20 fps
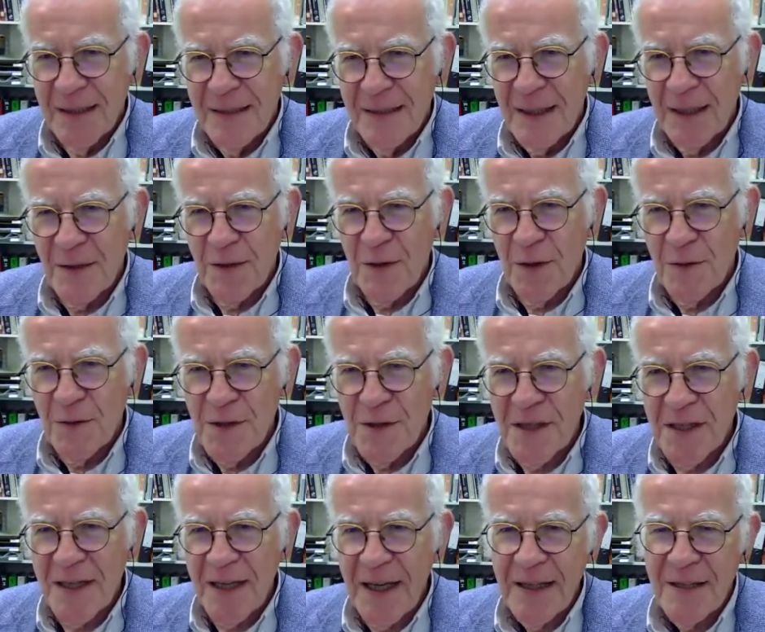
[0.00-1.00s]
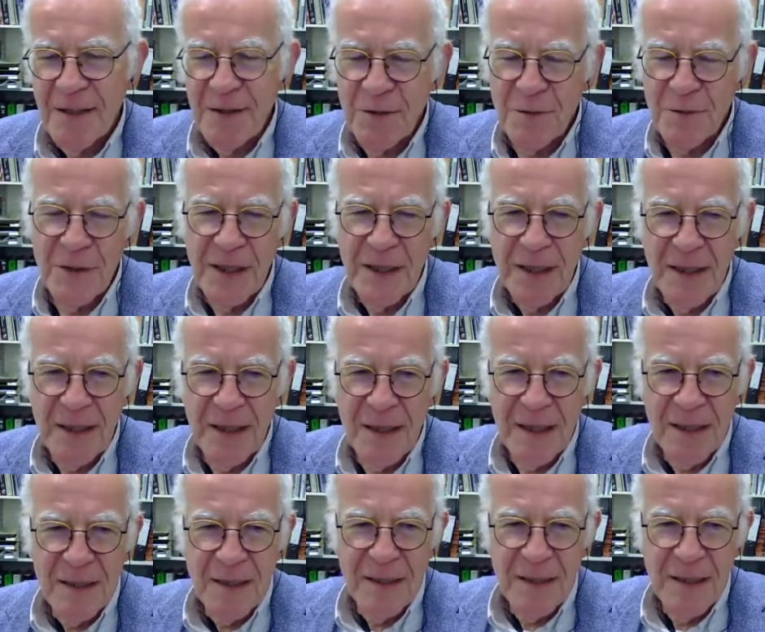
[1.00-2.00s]
They go straight to
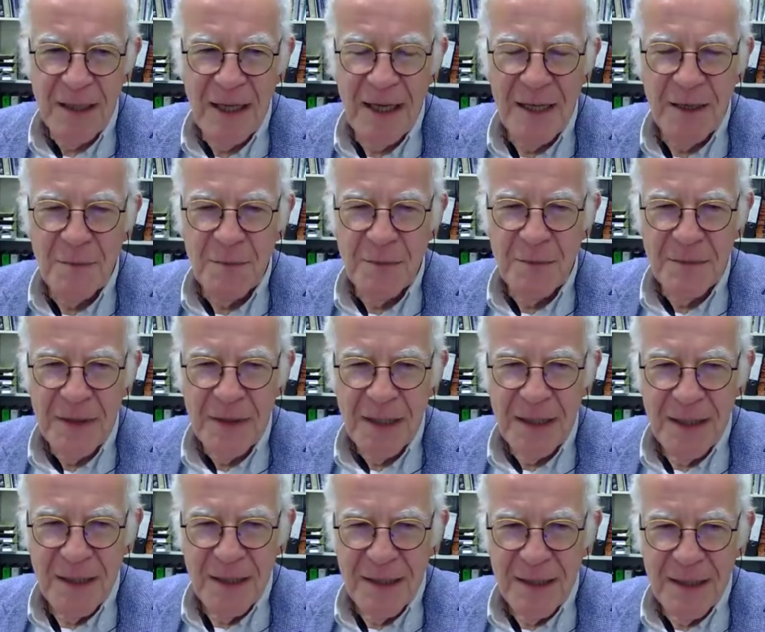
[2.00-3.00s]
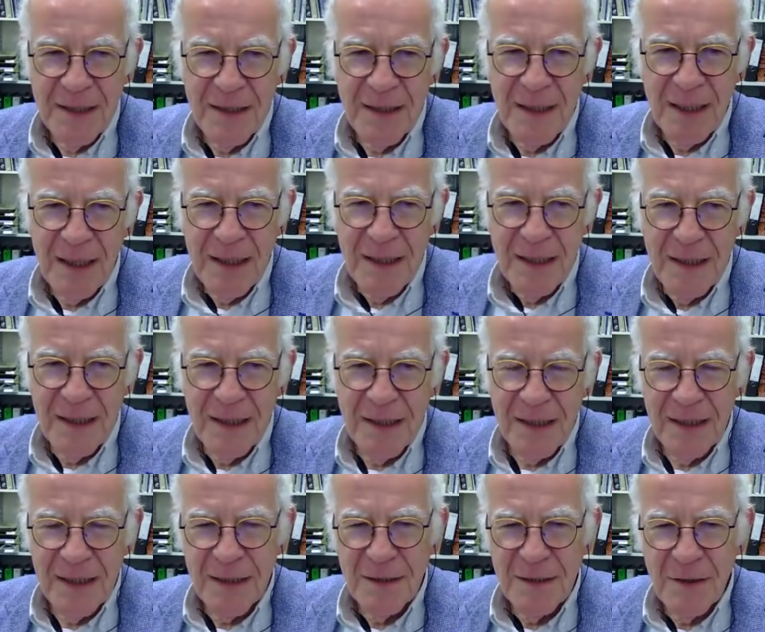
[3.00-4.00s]
their aim.
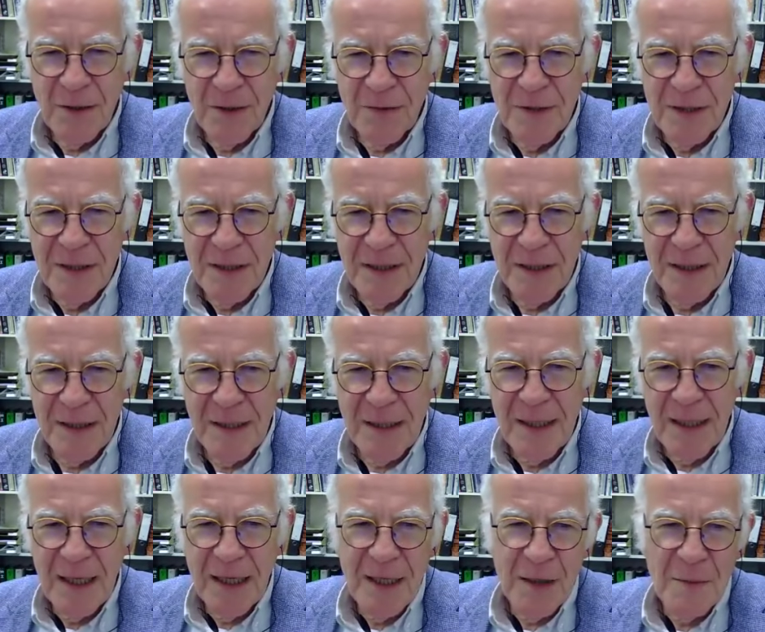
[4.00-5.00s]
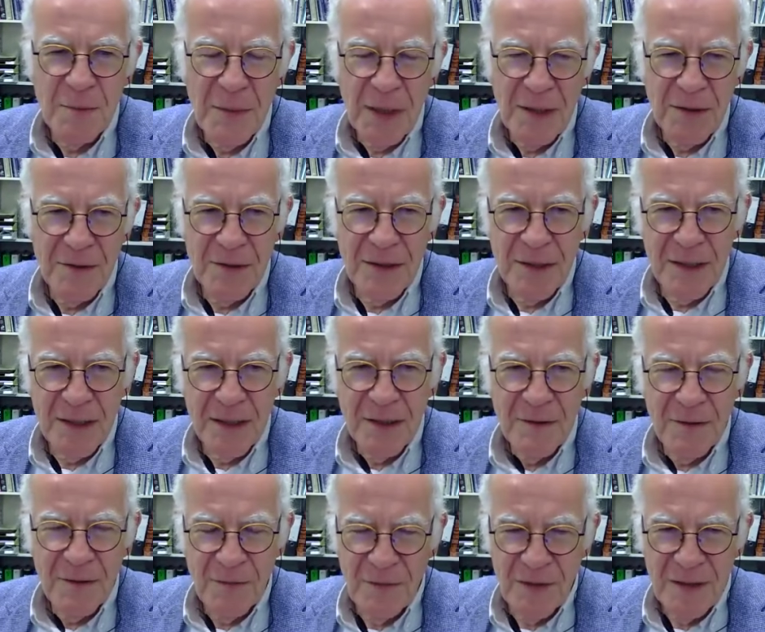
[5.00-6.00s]
They don't care about
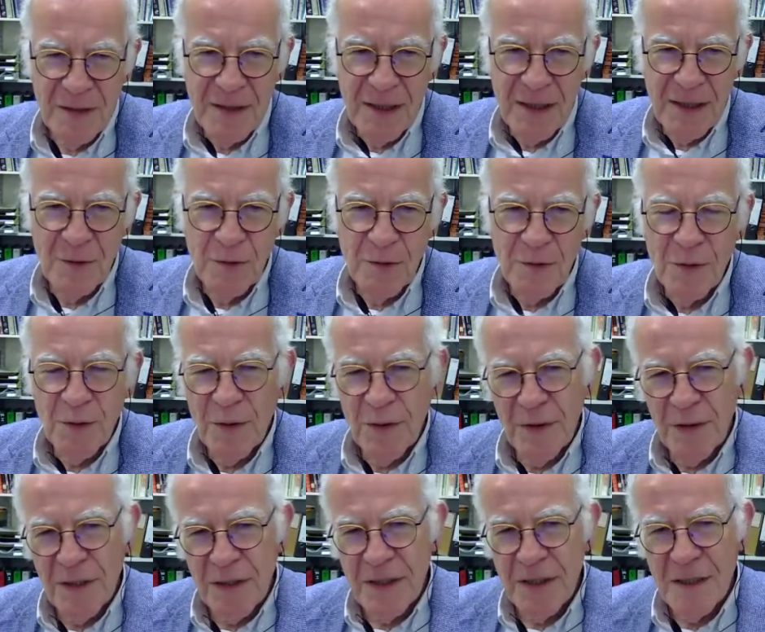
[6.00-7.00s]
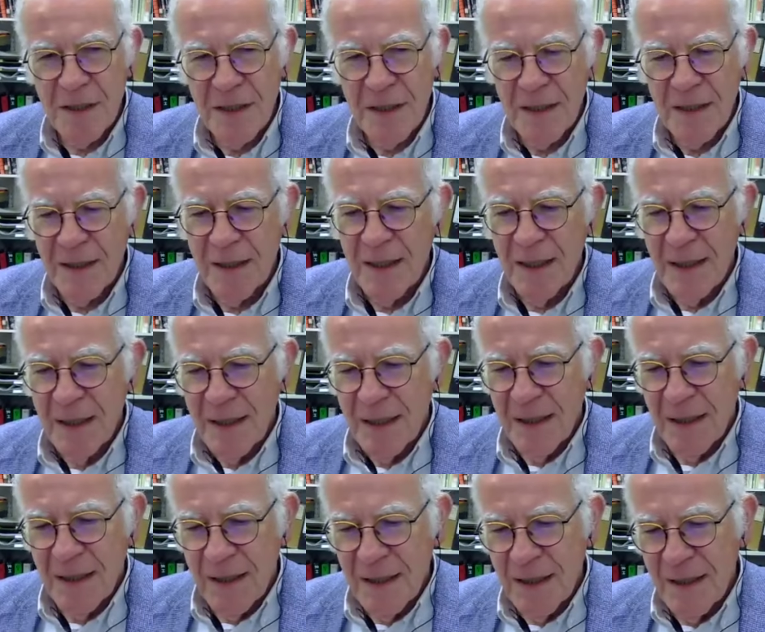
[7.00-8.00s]
what they do to others
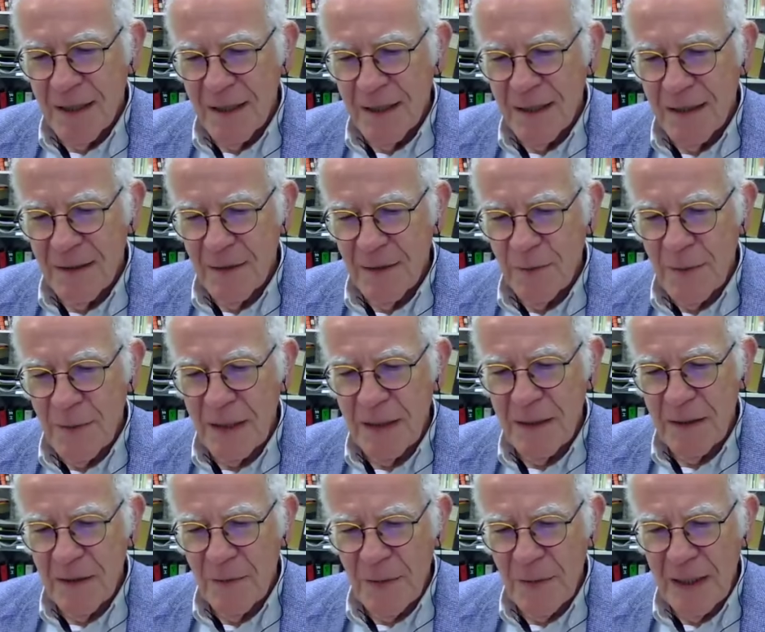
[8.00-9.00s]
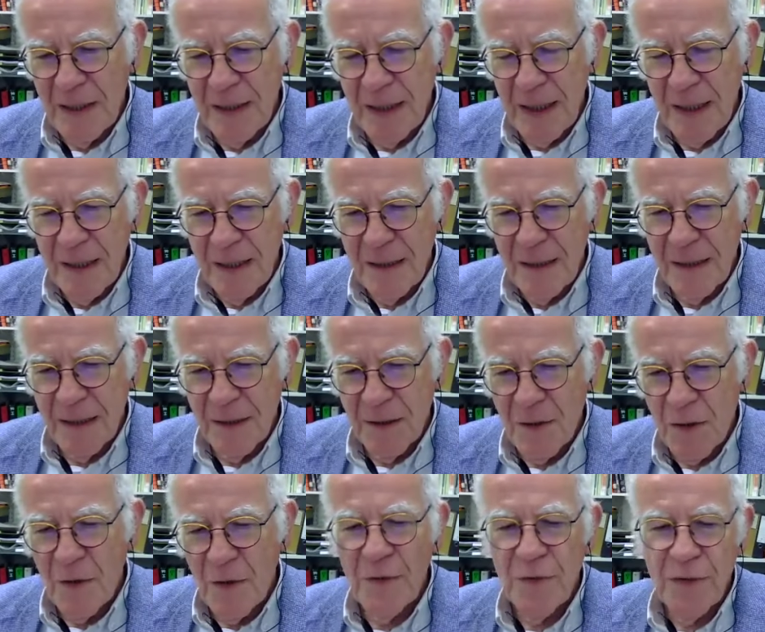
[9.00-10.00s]
when they
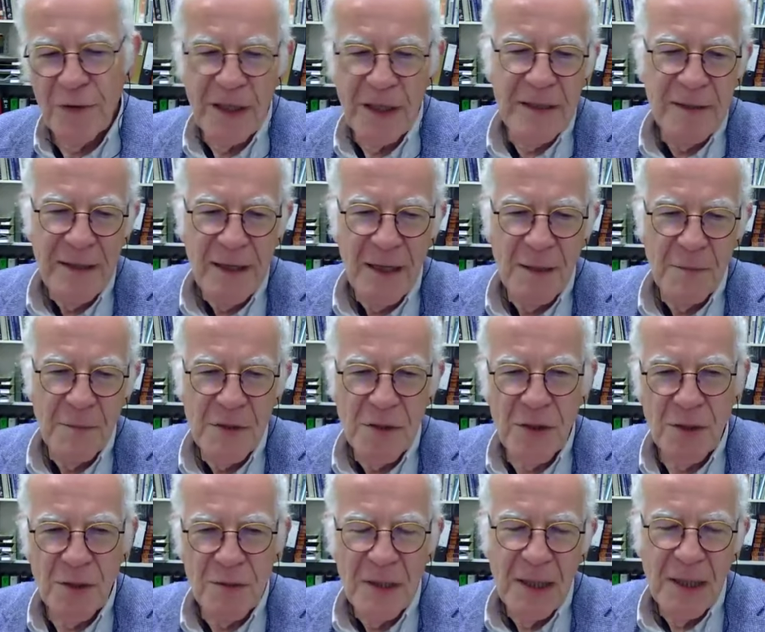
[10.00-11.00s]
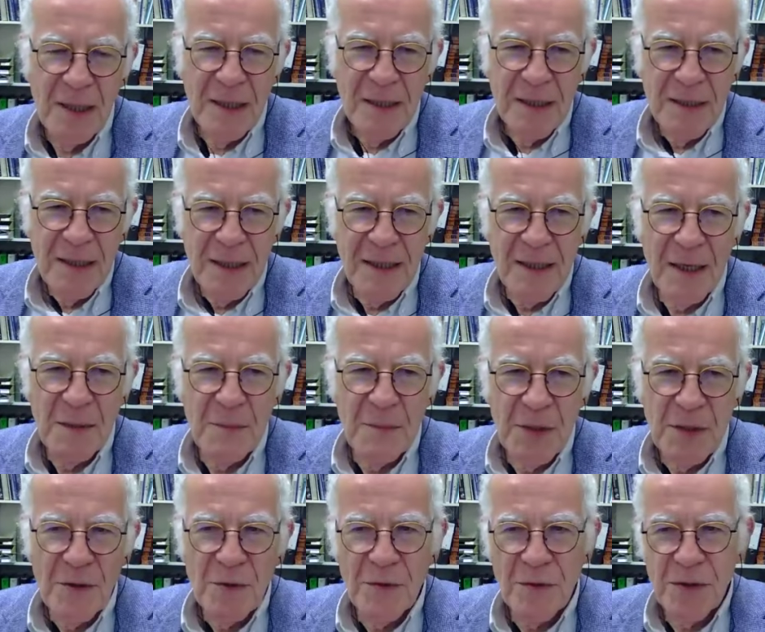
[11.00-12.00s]
go for that aim. So they can
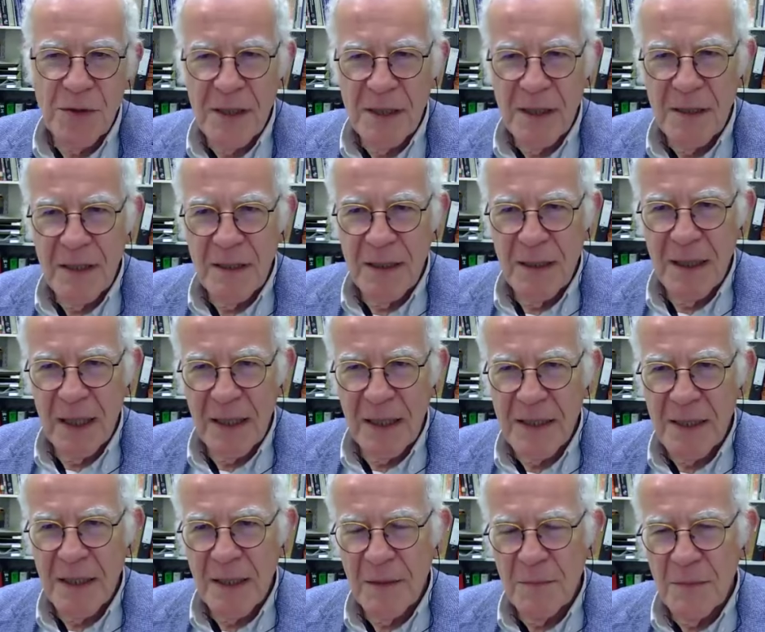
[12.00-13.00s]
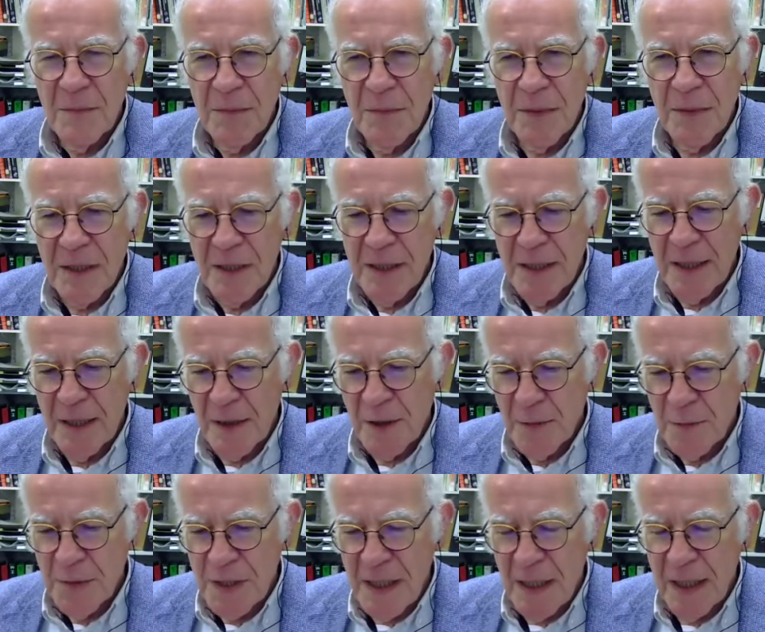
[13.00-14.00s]
be used in extreme
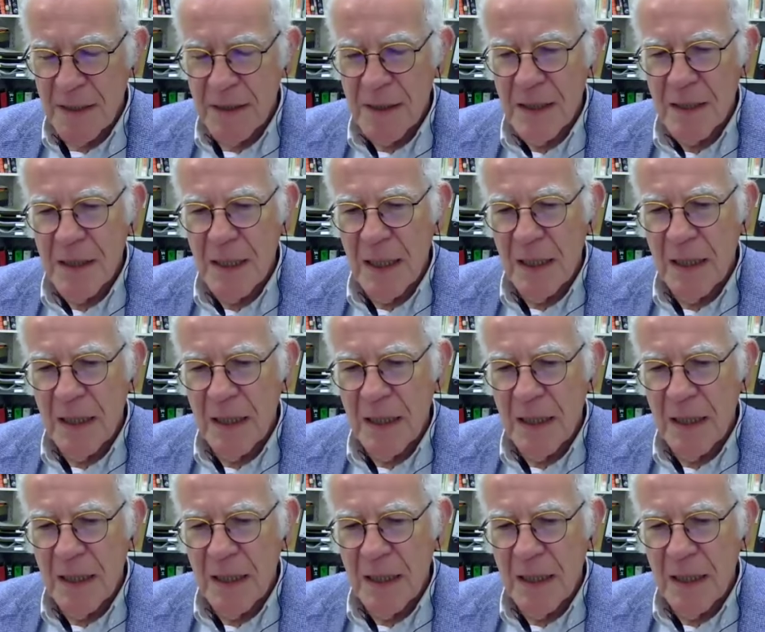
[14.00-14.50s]
circumstances.